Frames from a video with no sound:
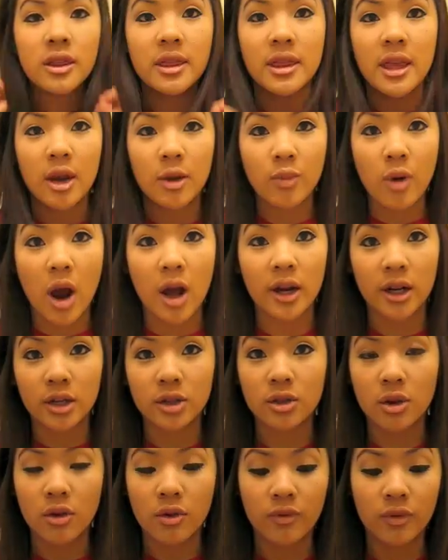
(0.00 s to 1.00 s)
their
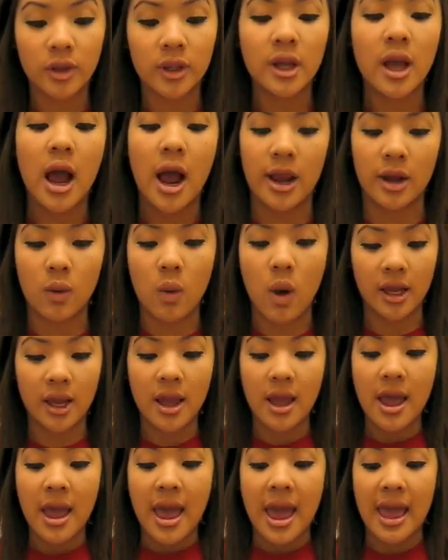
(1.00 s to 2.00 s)
products are really high
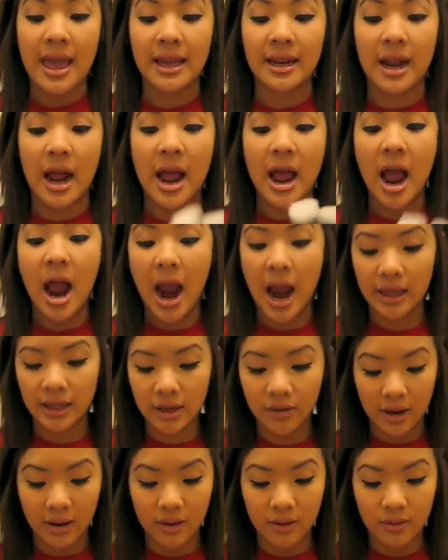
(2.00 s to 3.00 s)
quality. And I
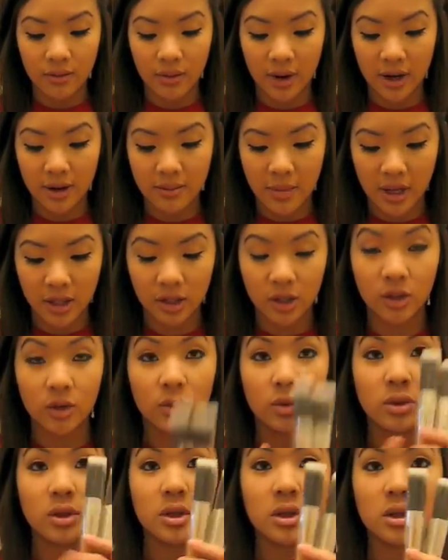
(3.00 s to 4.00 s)
highly recommend
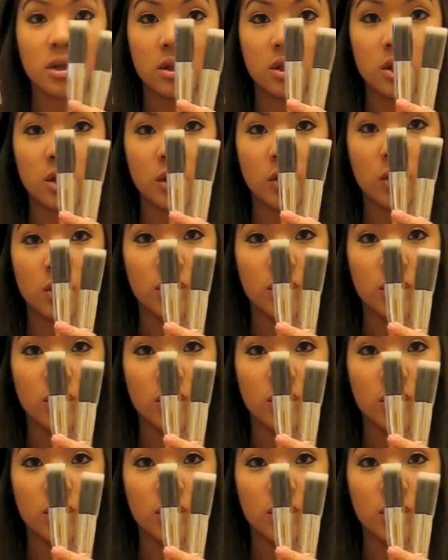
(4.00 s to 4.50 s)
you to